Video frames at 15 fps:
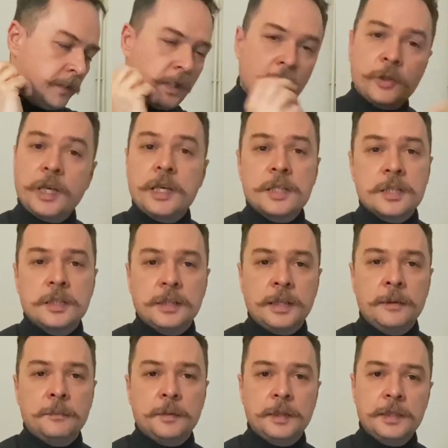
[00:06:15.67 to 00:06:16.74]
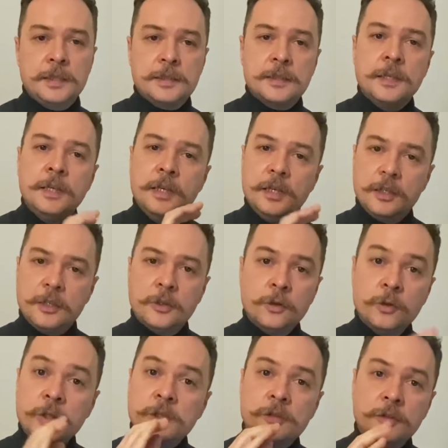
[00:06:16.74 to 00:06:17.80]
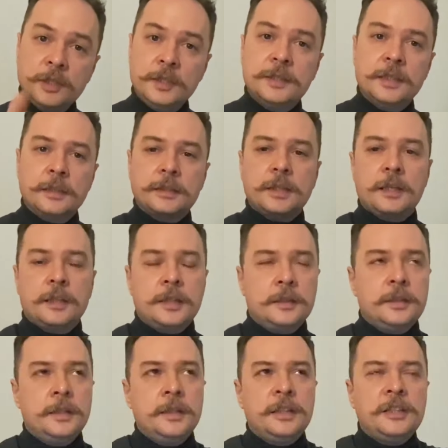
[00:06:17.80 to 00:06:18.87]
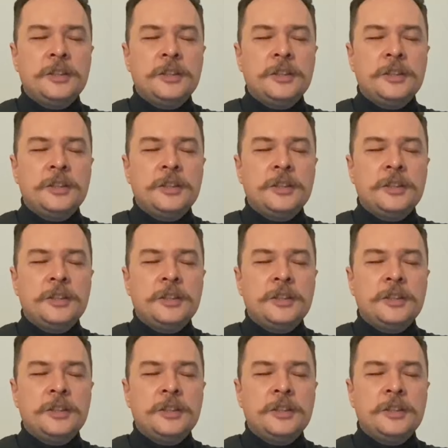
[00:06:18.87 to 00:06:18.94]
location templates, go into detailed targeting.